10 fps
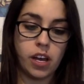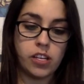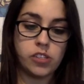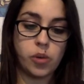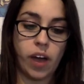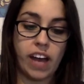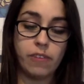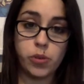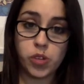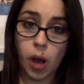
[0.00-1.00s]
So I've
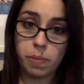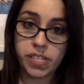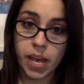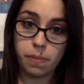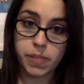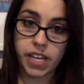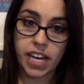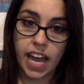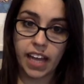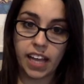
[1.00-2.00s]
used copper tape to
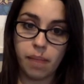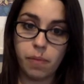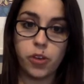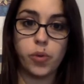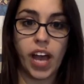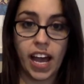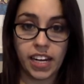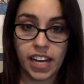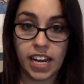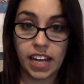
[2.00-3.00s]
connect them. You can
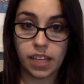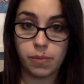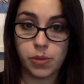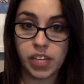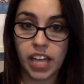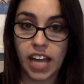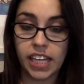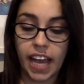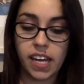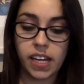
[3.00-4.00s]
connect them using the
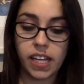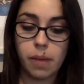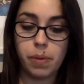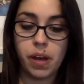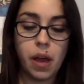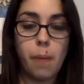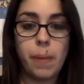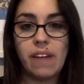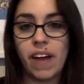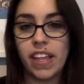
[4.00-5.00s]
alligator clip, but
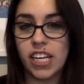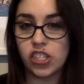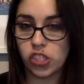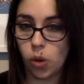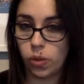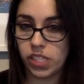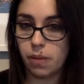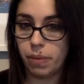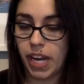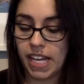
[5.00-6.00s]
I find that it just holds it in
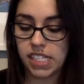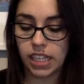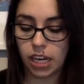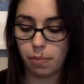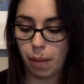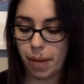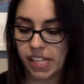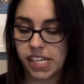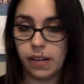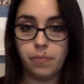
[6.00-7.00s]
place a little bit
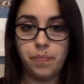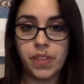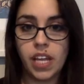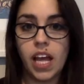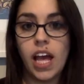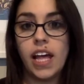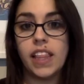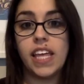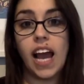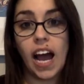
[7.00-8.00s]
better.
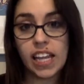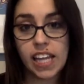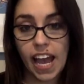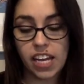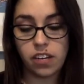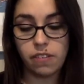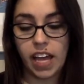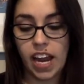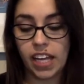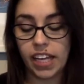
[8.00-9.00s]
The other end of
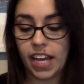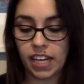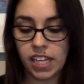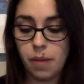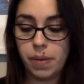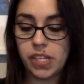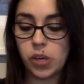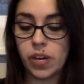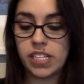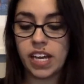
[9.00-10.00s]
that alligator clip is
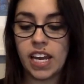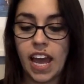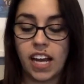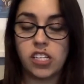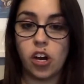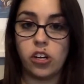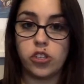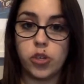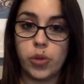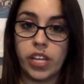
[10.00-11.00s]
going to connect
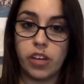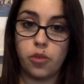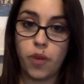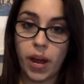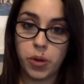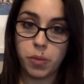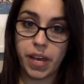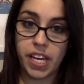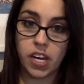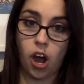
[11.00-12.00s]
onto the ground
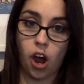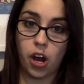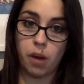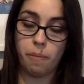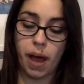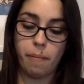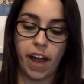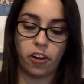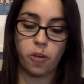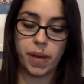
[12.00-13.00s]
pin on my
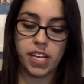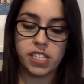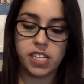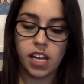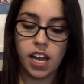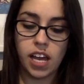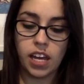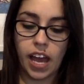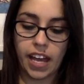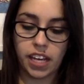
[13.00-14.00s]
MicroBit,
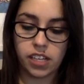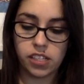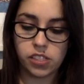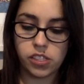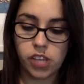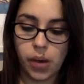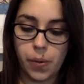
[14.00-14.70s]
like so.